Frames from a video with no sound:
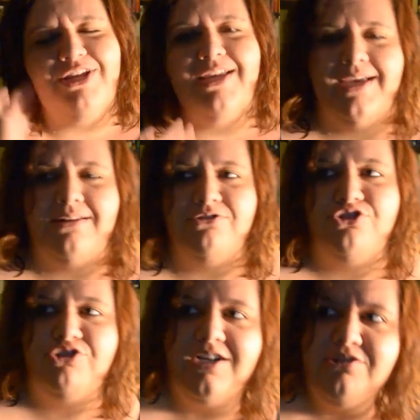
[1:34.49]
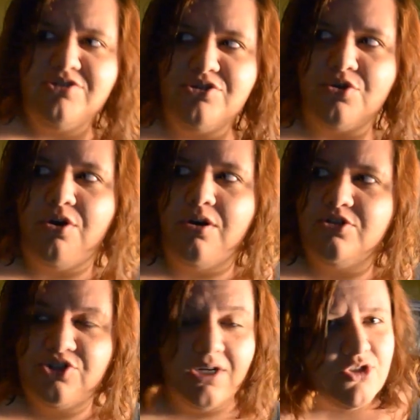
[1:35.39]
and just
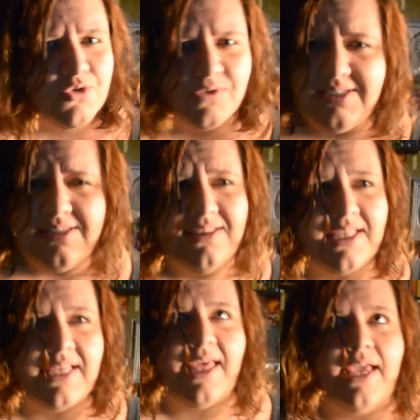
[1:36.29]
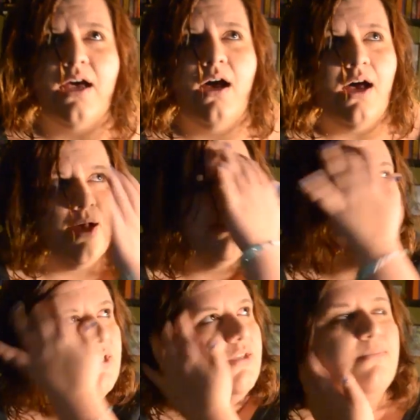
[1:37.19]
recently, like
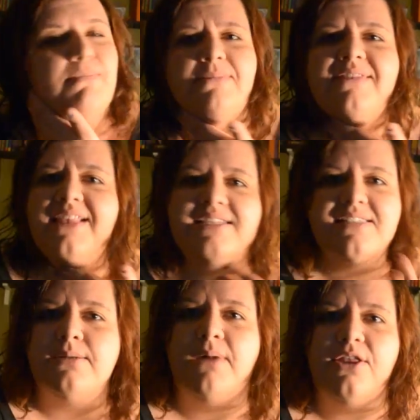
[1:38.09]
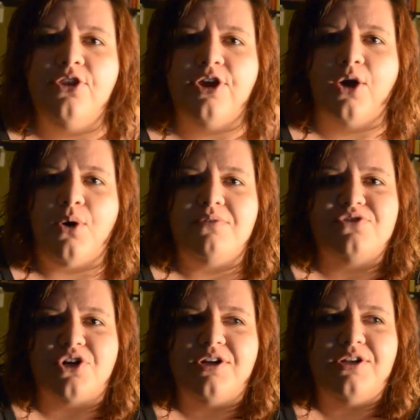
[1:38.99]
maybe less than a month ago, I've
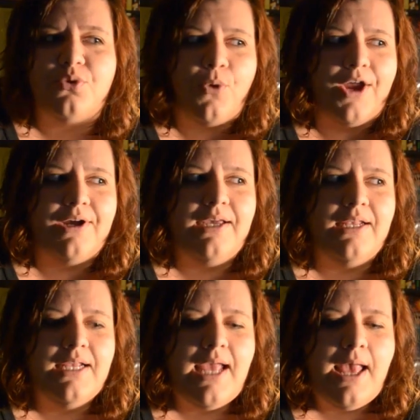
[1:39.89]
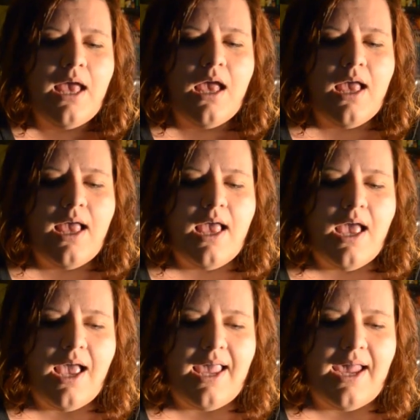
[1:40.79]
started to wear it,
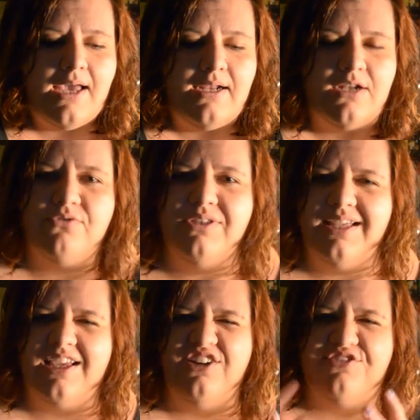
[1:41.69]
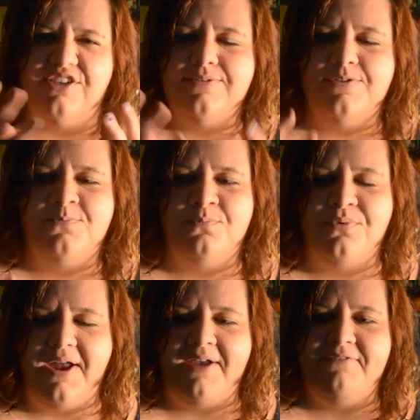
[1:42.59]
and I don't really like how it feels,
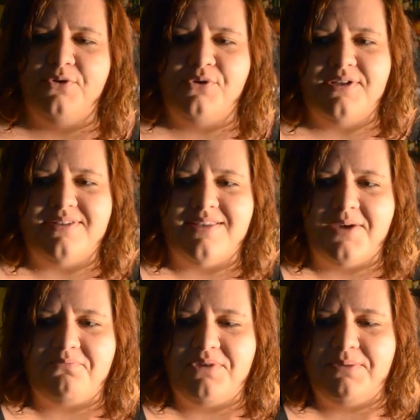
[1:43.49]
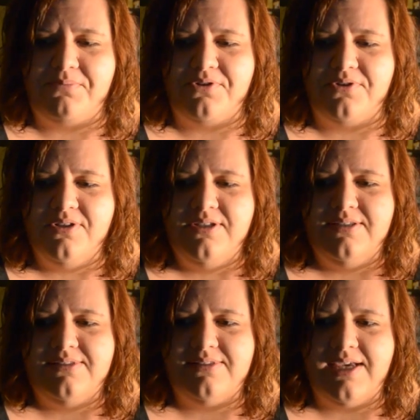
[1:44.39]
but I've noticed that people
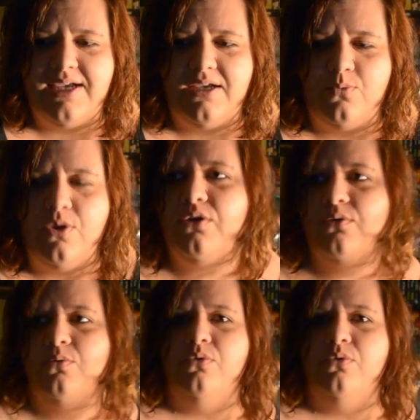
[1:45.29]
say, whoa,